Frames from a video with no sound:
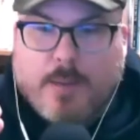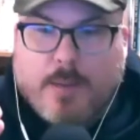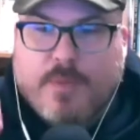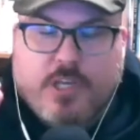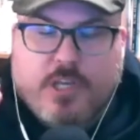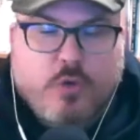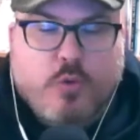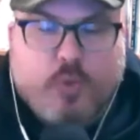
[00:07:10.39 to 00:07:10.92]

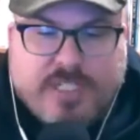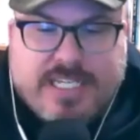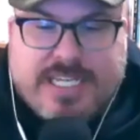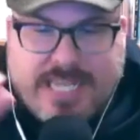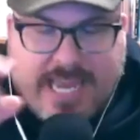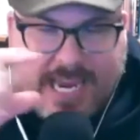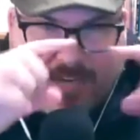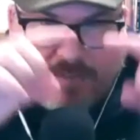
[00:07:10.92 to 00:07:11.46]
but you really
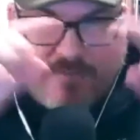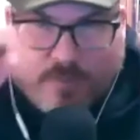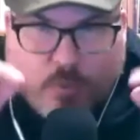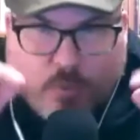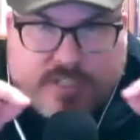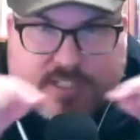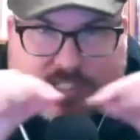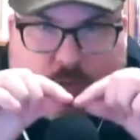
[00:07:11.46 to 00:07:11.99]
can't, from
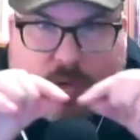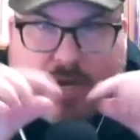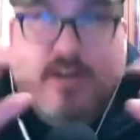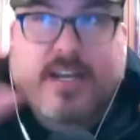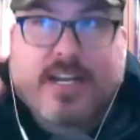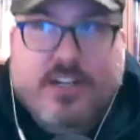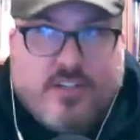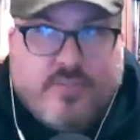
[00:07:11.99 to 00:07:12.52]
1 square
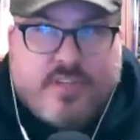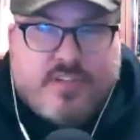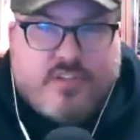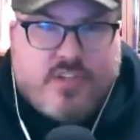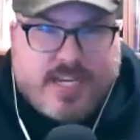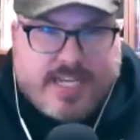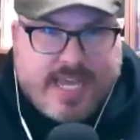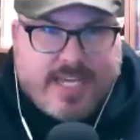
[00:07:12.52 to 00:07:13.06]
inch of this
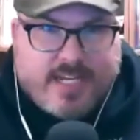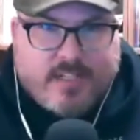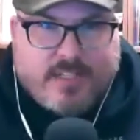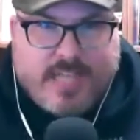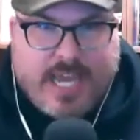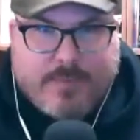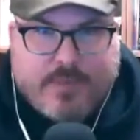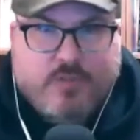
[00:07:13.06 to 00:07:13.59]
gigantic
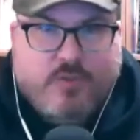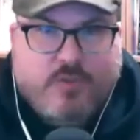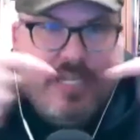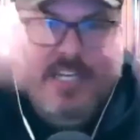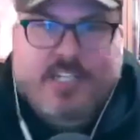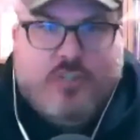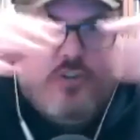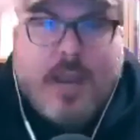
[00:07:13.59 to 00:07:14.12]
tapestry,
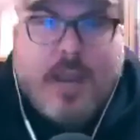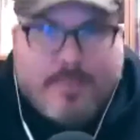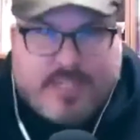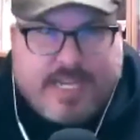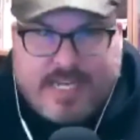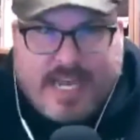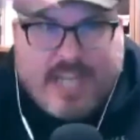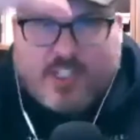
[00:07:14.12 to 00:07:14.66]

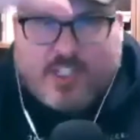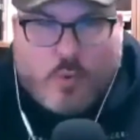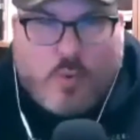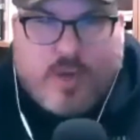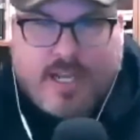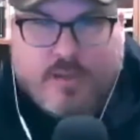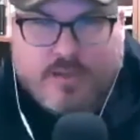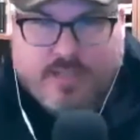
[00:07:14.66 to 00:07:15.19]
extrapolate as to
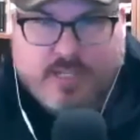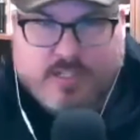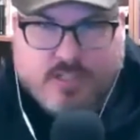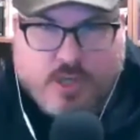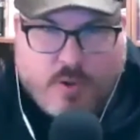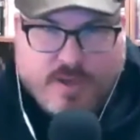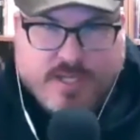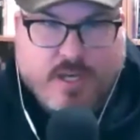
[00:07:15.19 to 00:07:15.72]
what else is
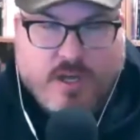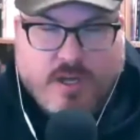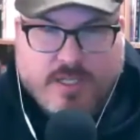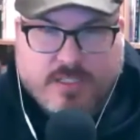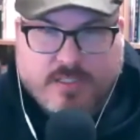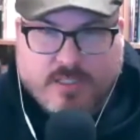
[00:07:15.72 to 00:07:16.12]
going on.